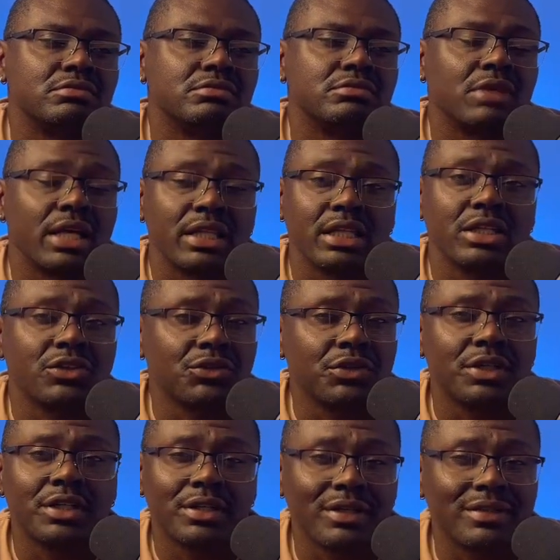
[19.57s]
I think you're
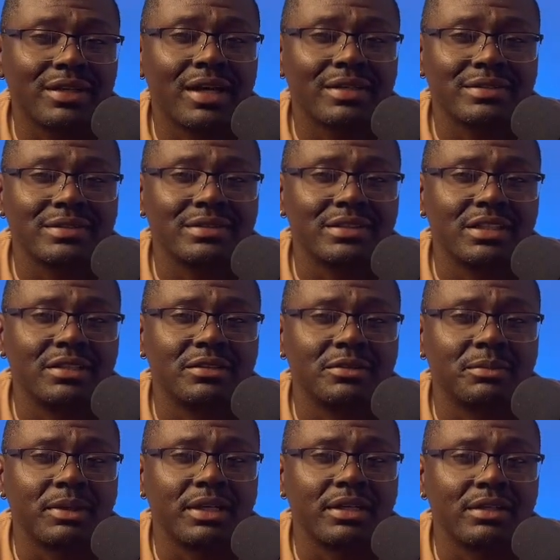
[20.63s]
good on dynasty teams,
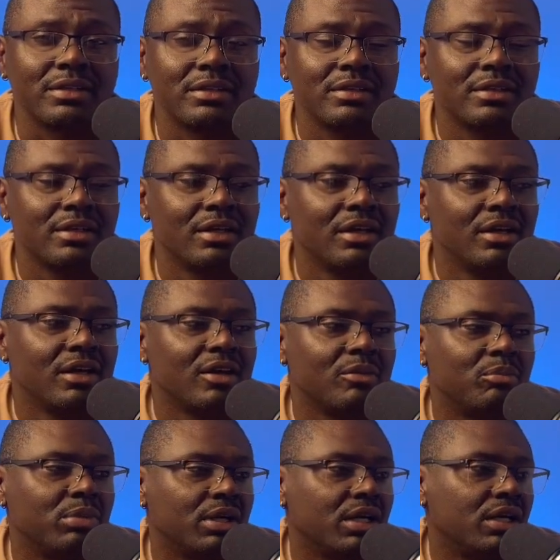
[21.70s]
man.
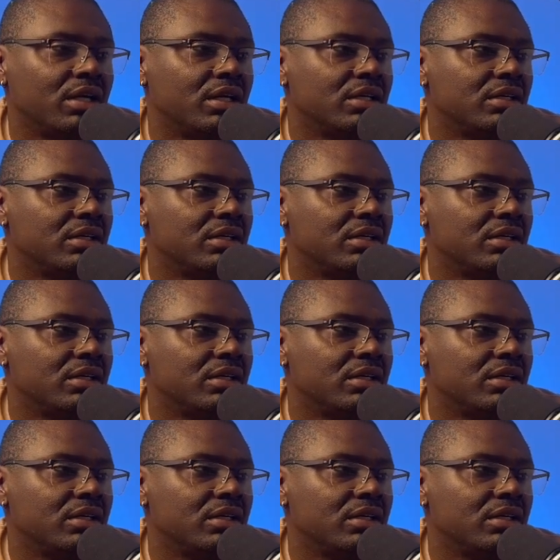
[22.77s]
But